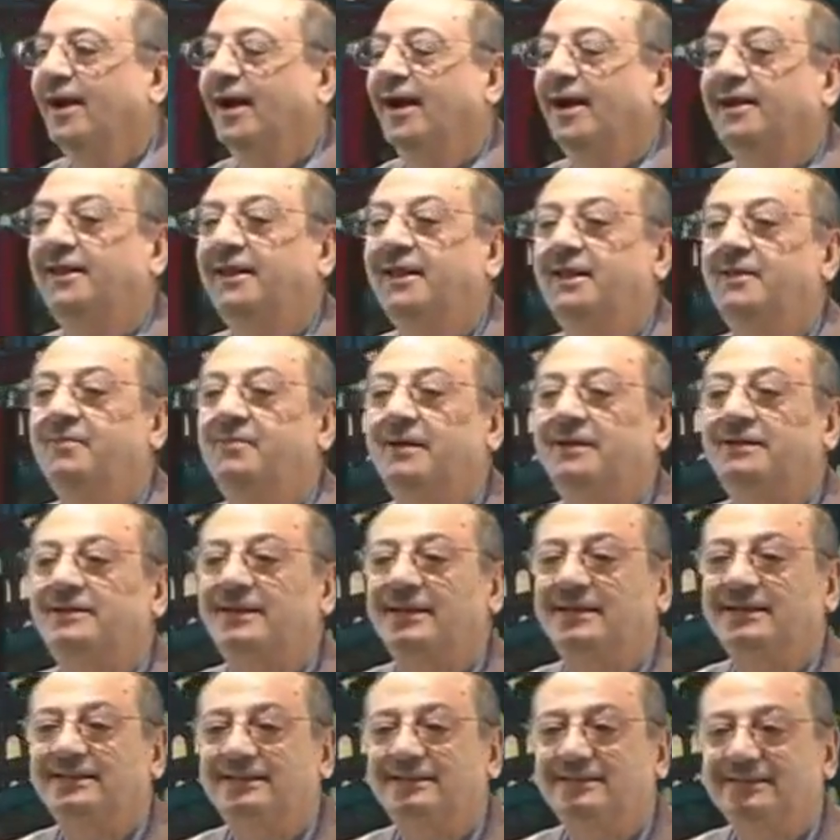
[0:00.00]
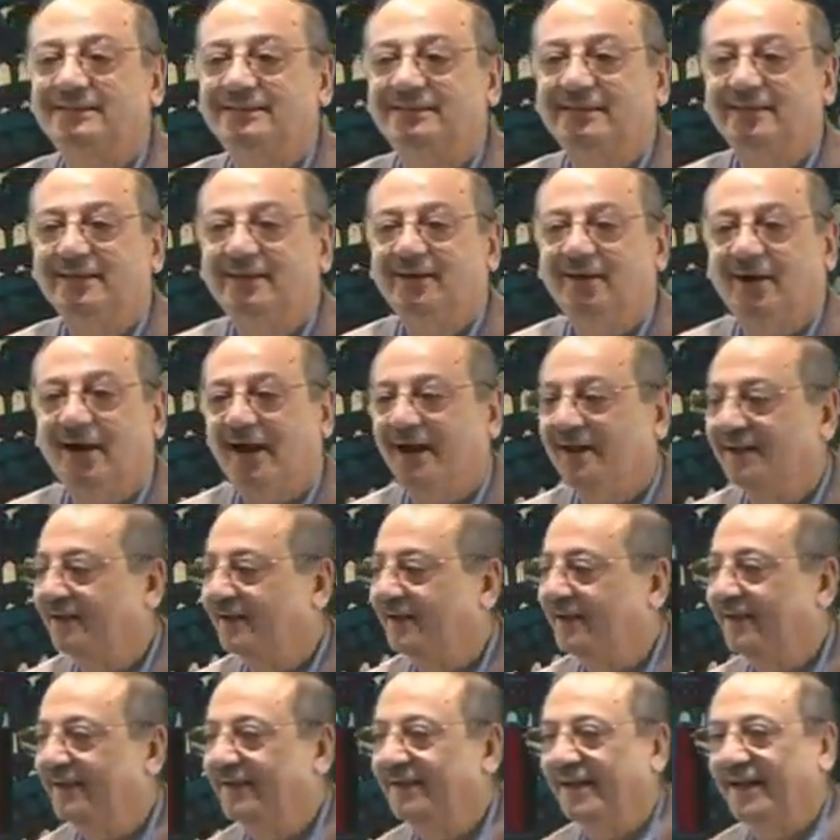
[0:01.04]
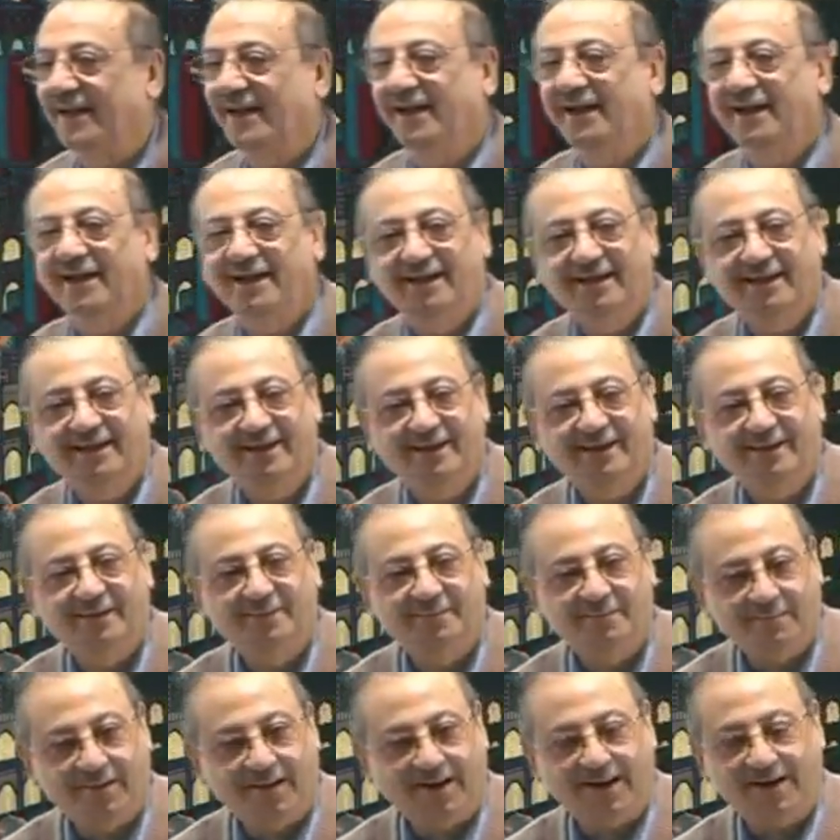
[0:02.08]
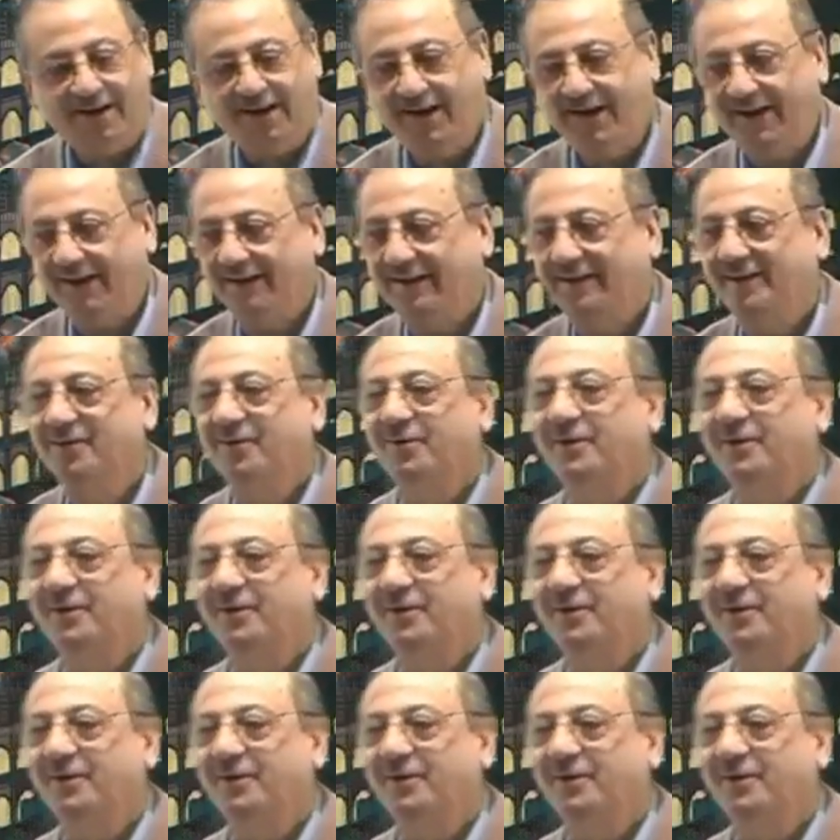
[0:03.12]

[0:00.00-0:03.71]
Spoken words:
hakibatan. I need a bag.